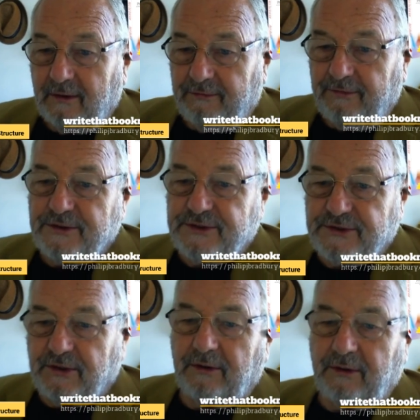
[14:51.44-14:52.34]
first
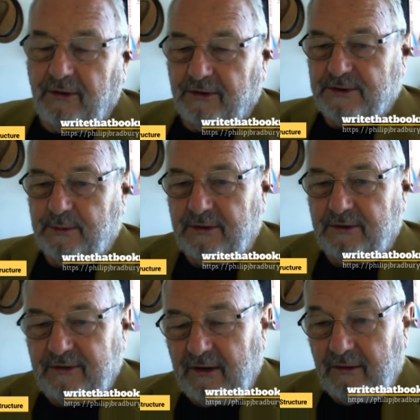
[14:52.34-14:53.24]
solo yachtsman
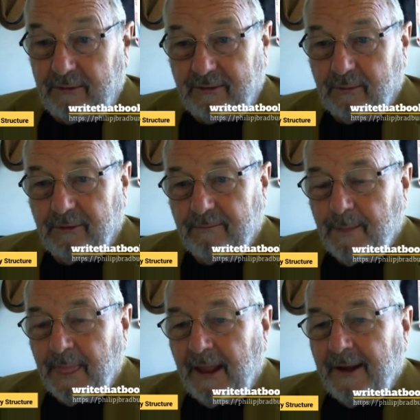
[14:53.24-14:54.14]
to sail around the world.
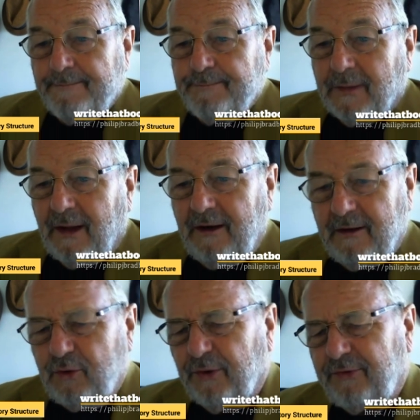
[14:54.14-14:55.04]
And
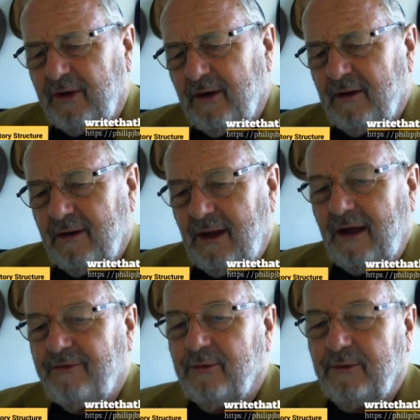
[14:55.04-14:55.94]
of course,
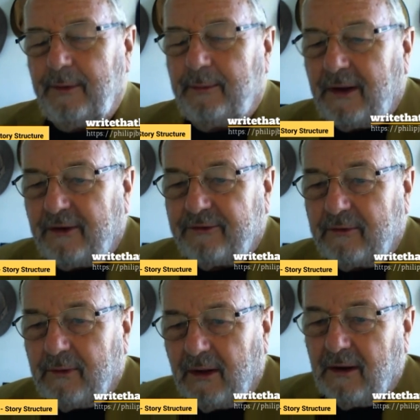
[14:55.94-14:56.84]
afterwards, people ask
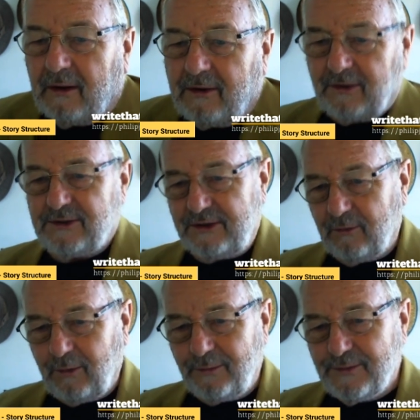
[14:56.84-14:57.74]
him, gosh,
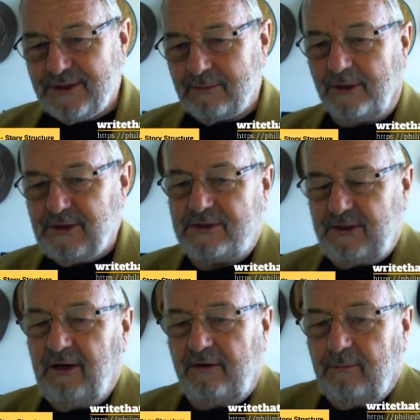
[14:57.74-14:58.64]
what was the most
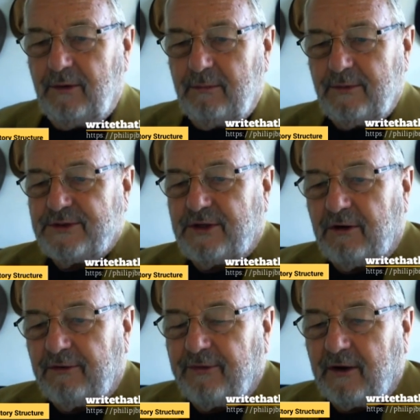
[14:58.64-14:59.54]

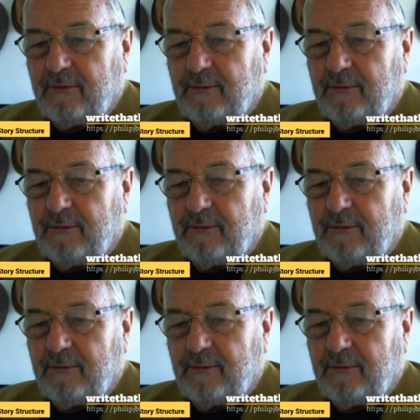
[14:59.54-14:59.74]
terrifying,